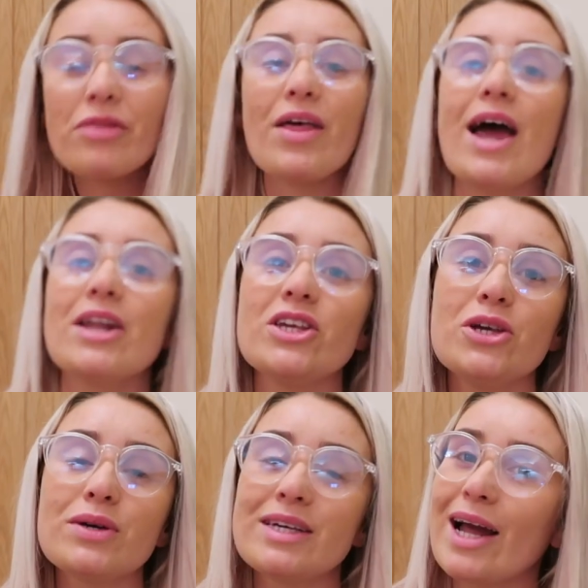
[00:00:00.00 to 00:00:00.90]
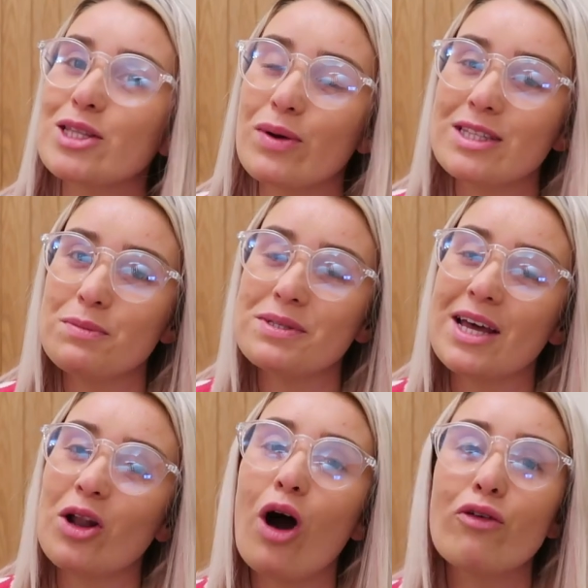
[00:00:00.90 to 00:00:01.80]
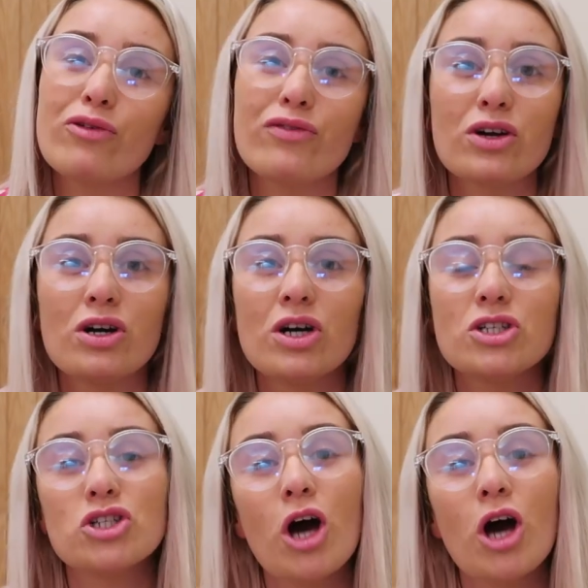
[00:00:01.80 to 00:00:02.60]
then you can get 20% off with the code